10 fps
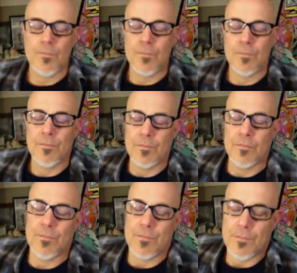
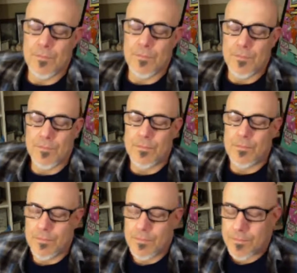
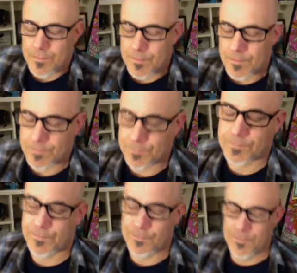
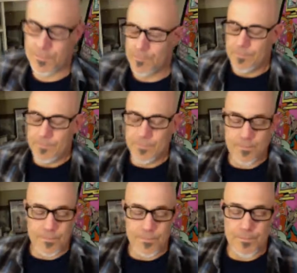
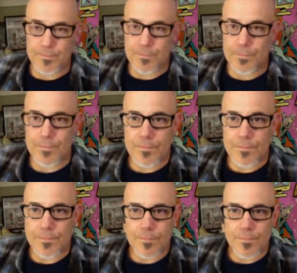
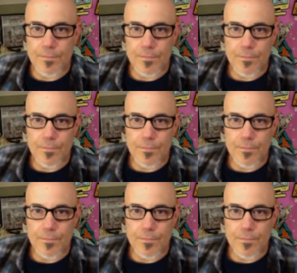No words are spoken by the person on screen.